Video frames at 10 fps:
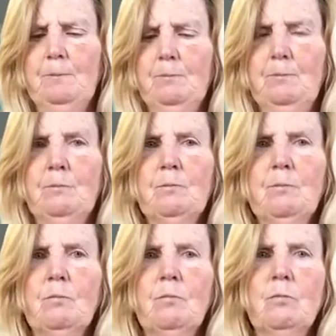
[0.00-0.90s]

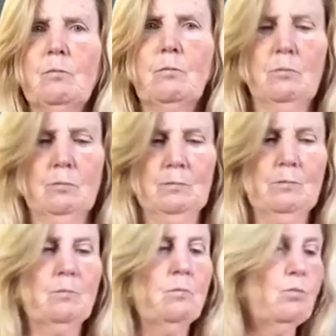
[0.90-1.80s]

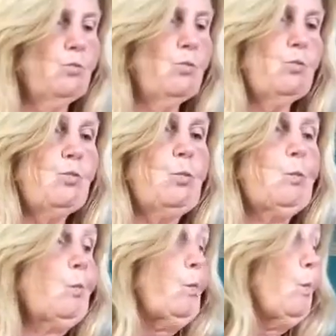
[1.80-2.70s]

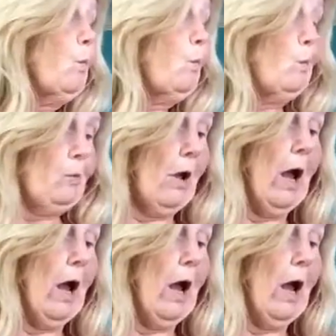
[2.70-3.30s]
(silence)